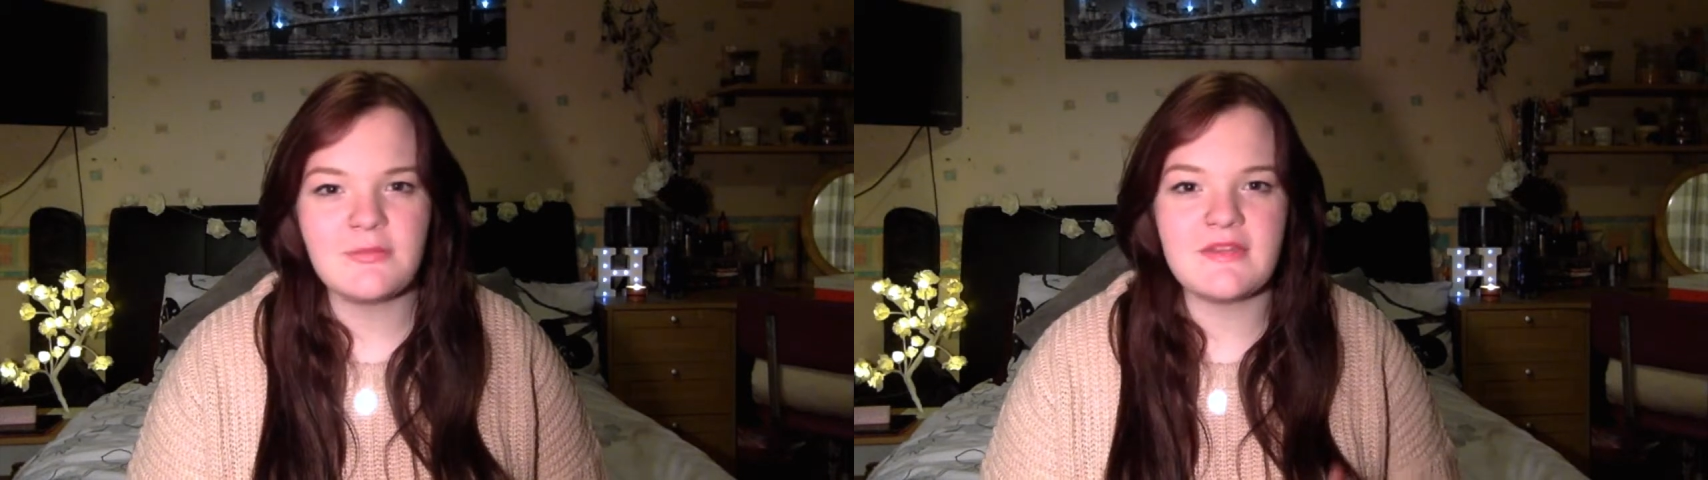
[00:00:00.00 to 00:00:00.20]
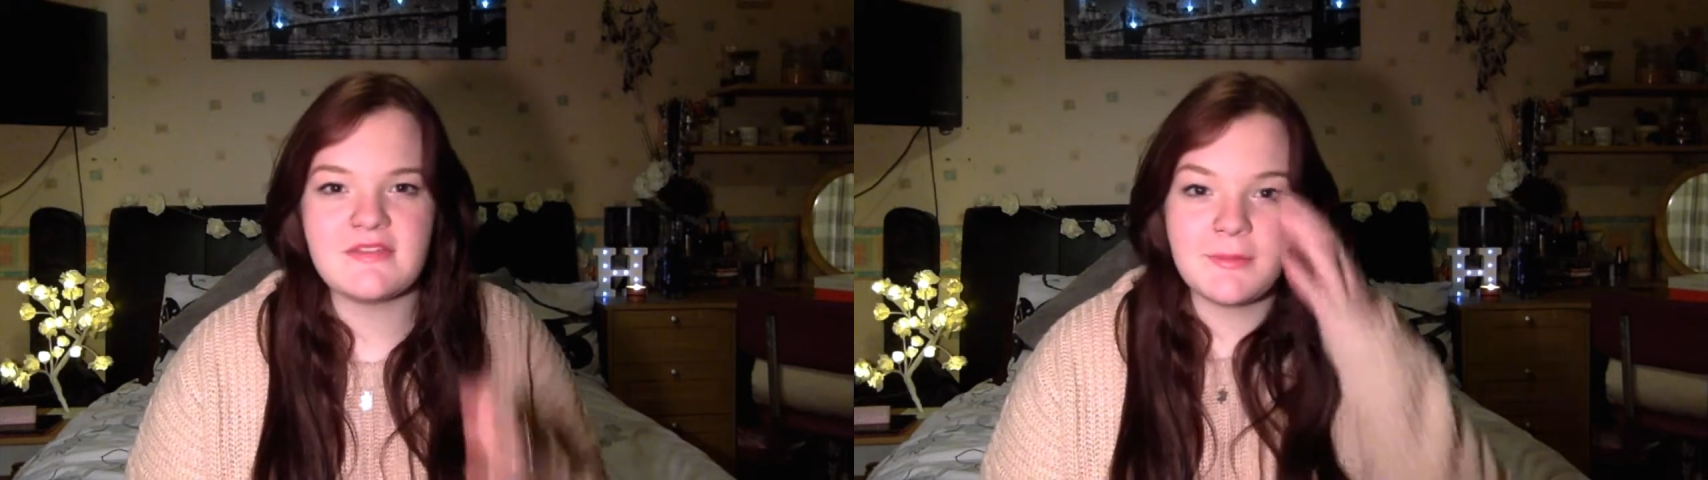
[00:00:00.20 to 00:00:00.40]

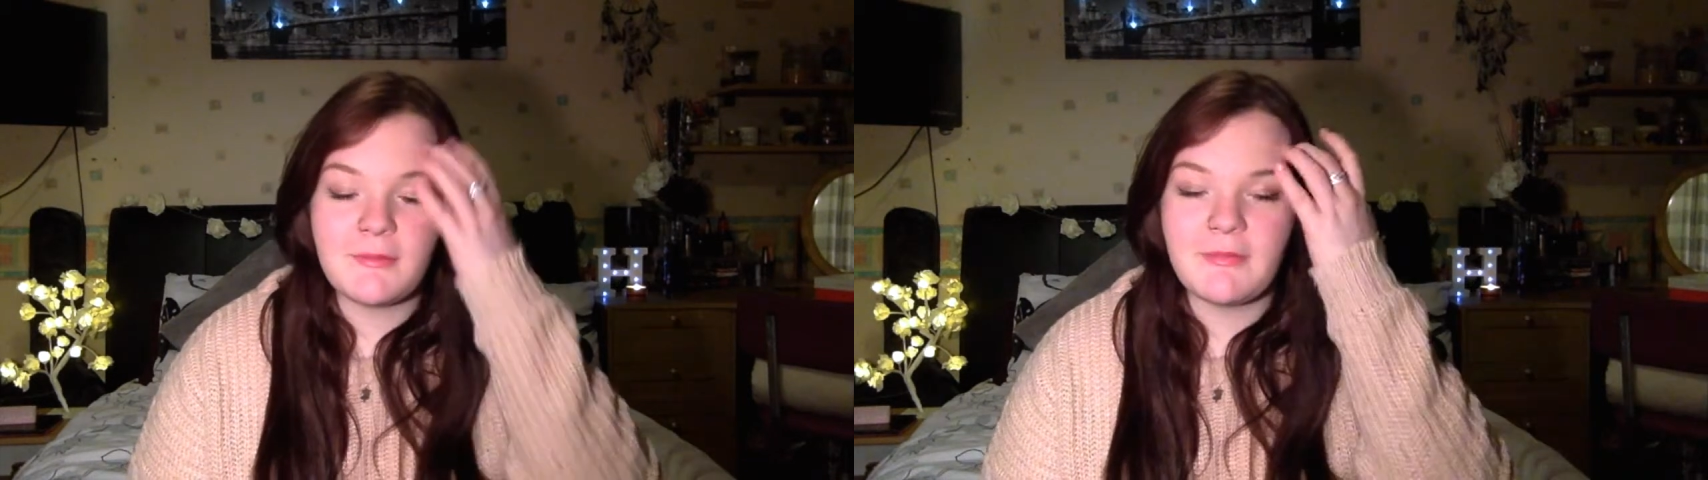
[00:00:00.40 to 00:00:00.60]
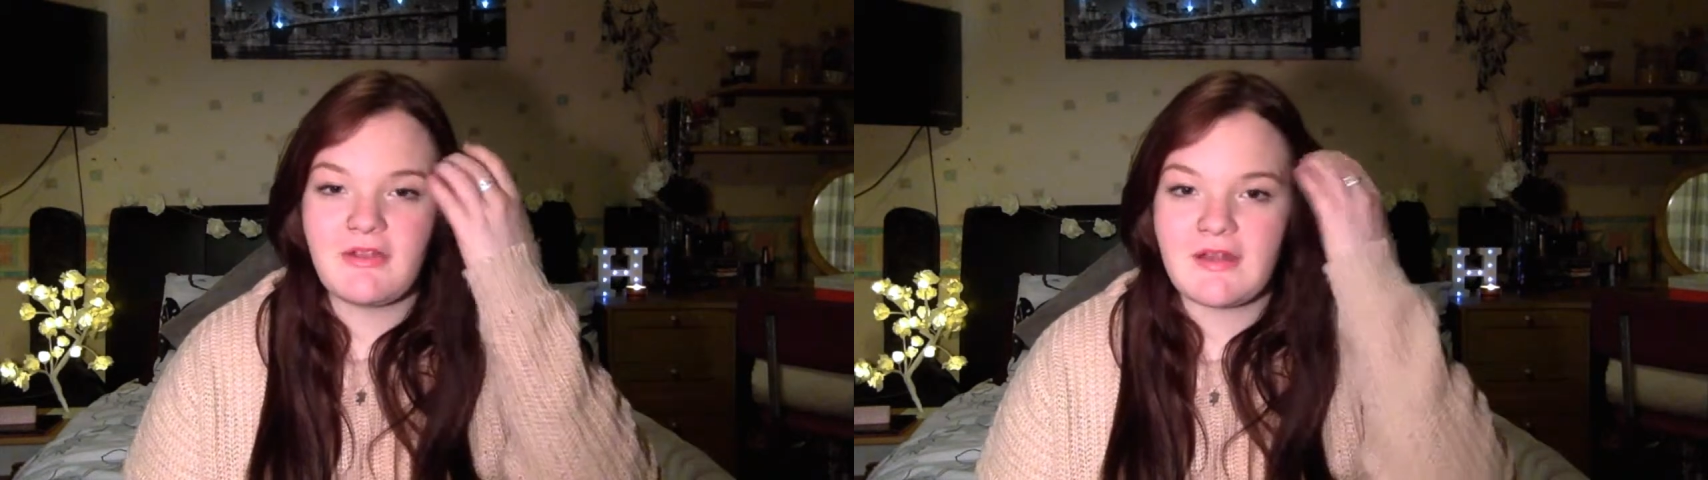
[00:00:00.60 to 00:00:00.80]
but it's a
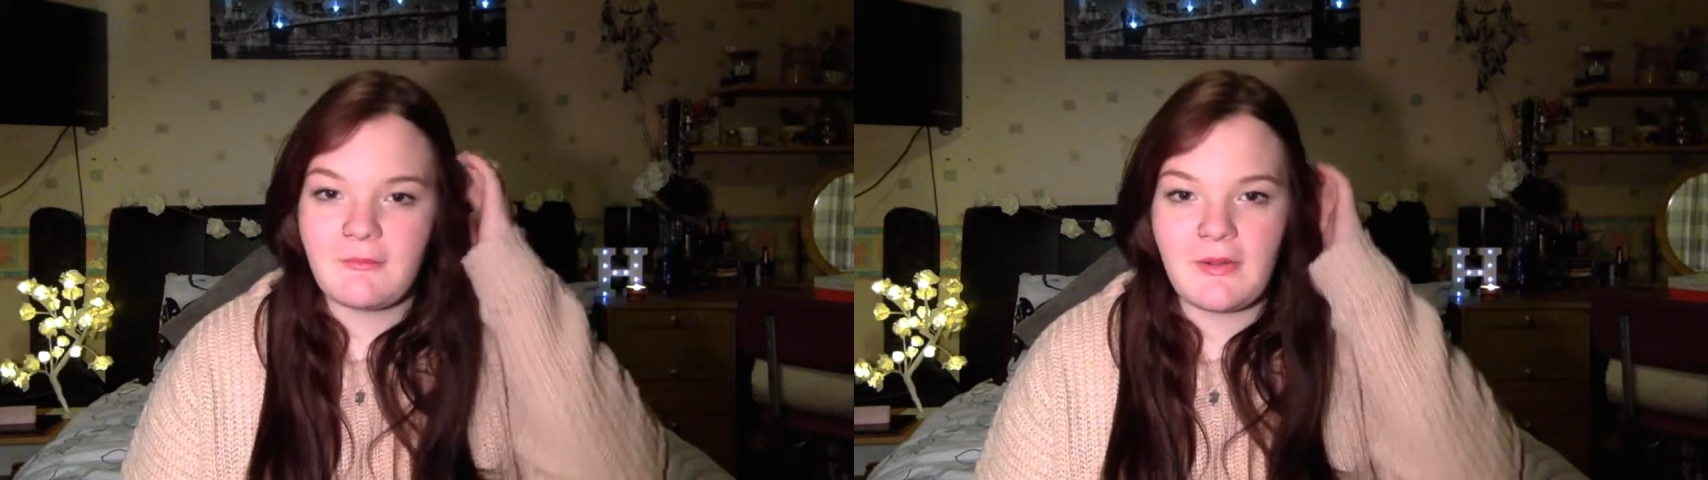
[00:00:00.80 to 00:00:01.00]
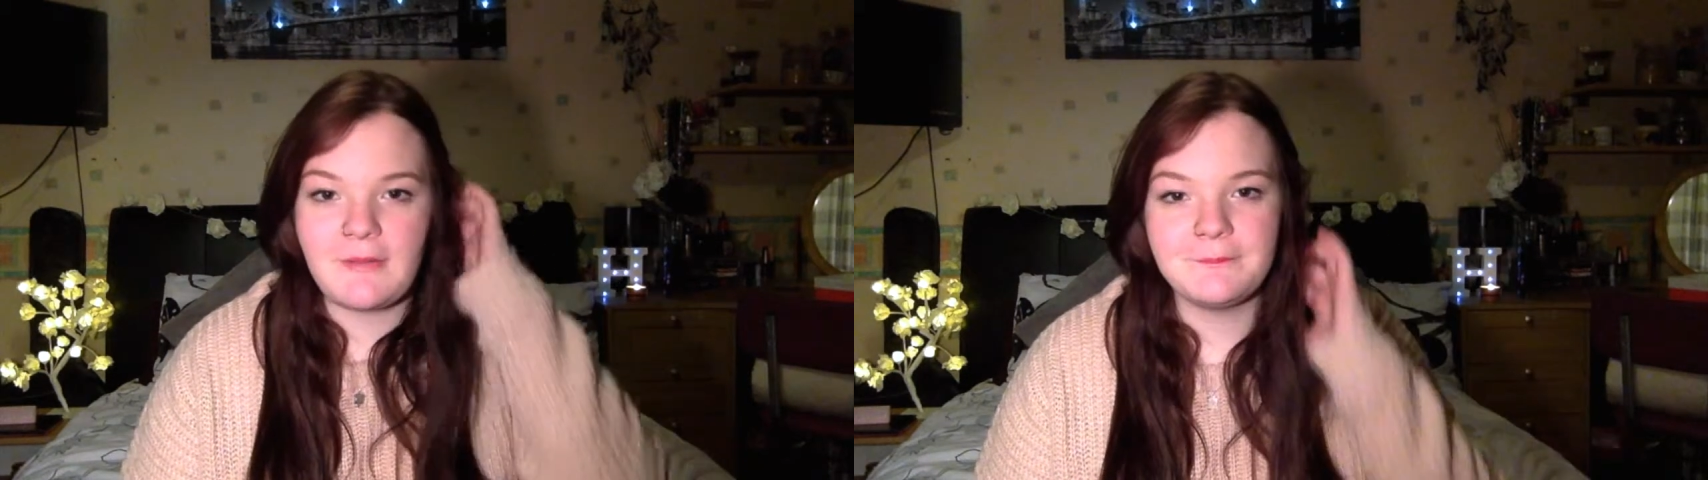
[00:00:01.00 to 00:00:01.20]

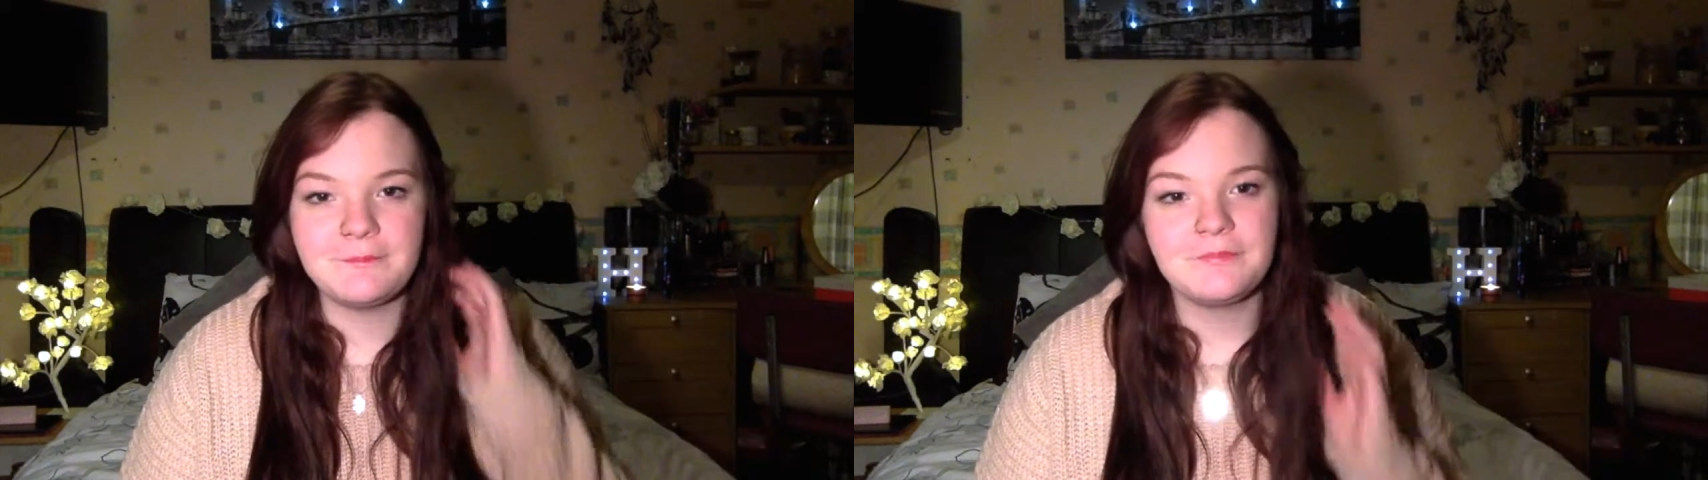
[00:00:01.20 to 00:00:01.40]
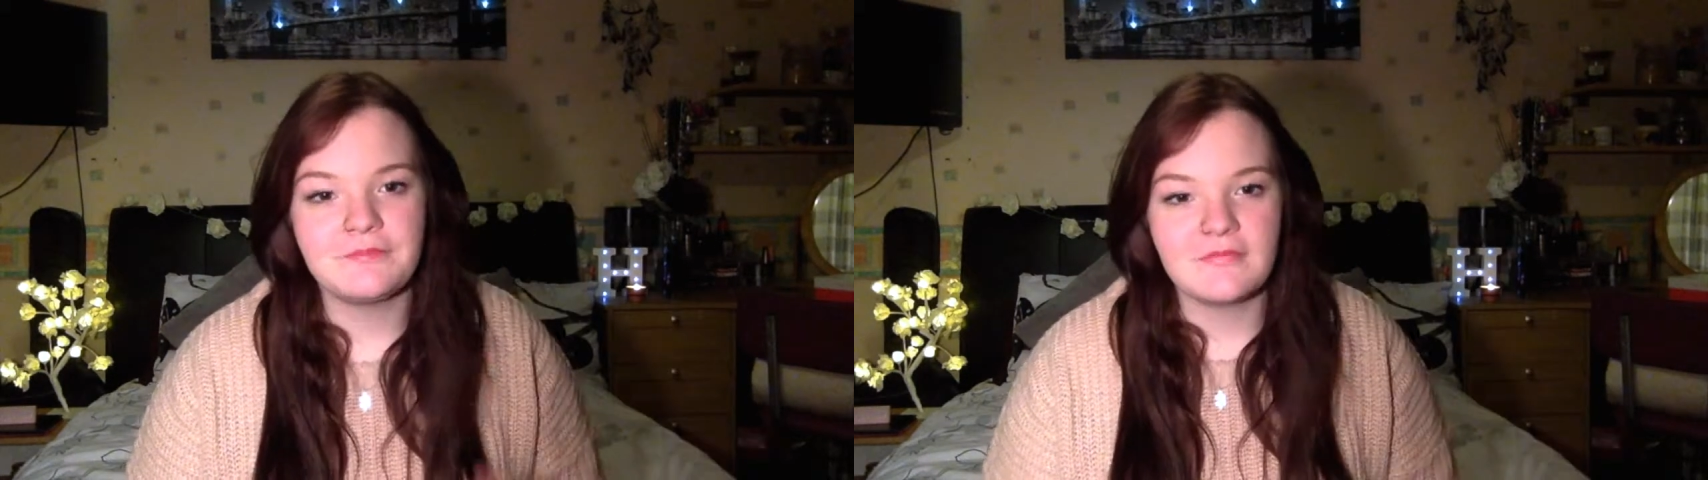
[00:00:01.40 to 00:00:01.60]
pomegranate one,